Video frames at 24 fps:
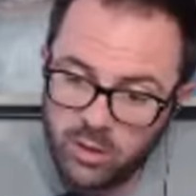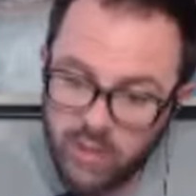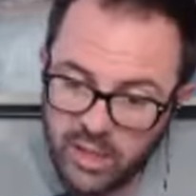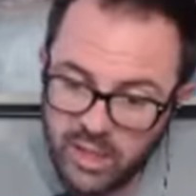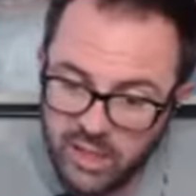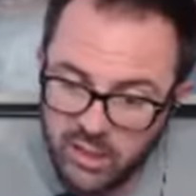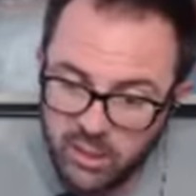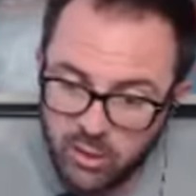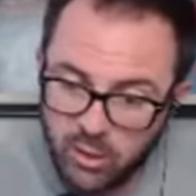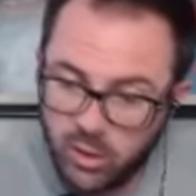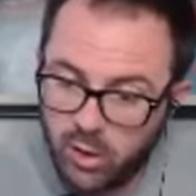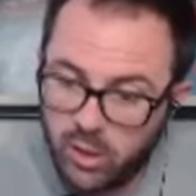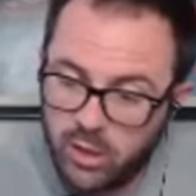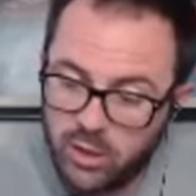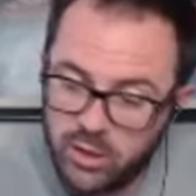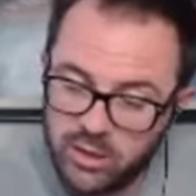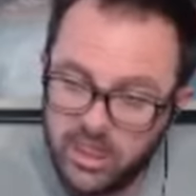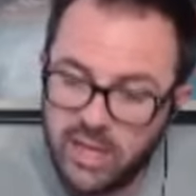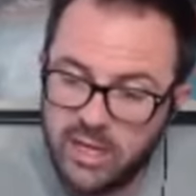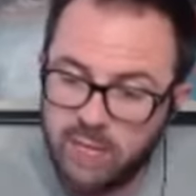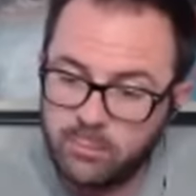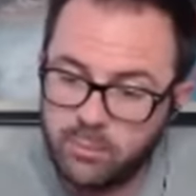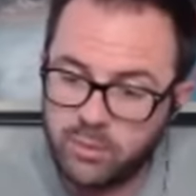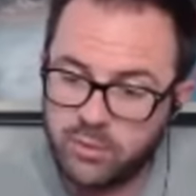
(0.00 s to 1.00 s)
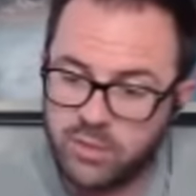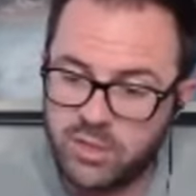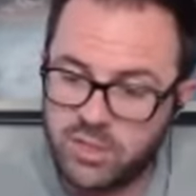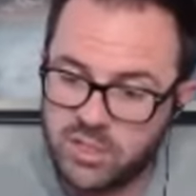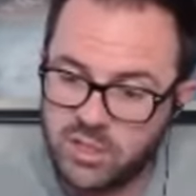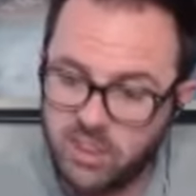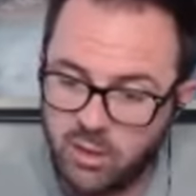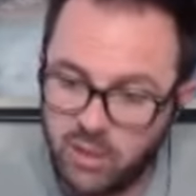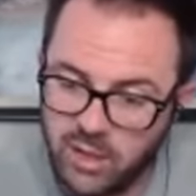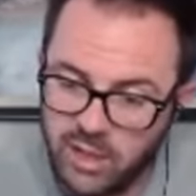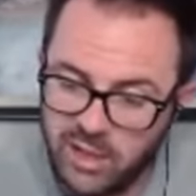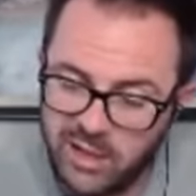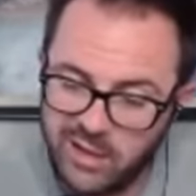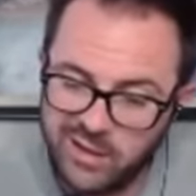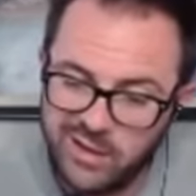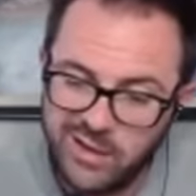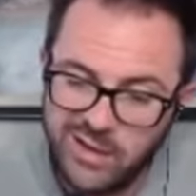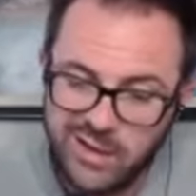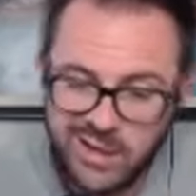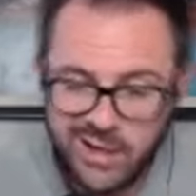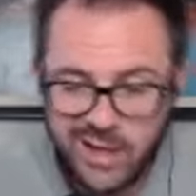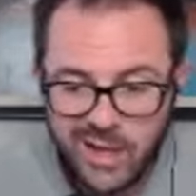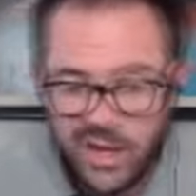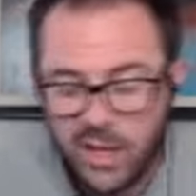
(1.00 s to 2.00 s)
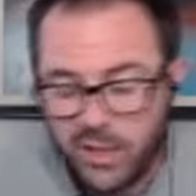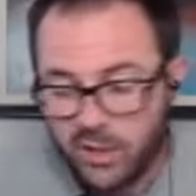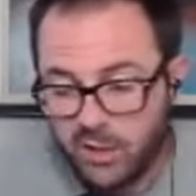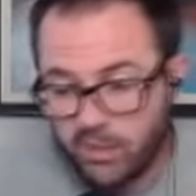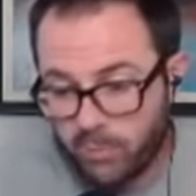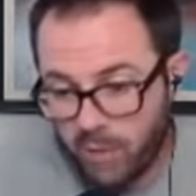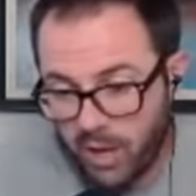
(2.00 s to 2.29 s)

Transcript: like in your online persona you're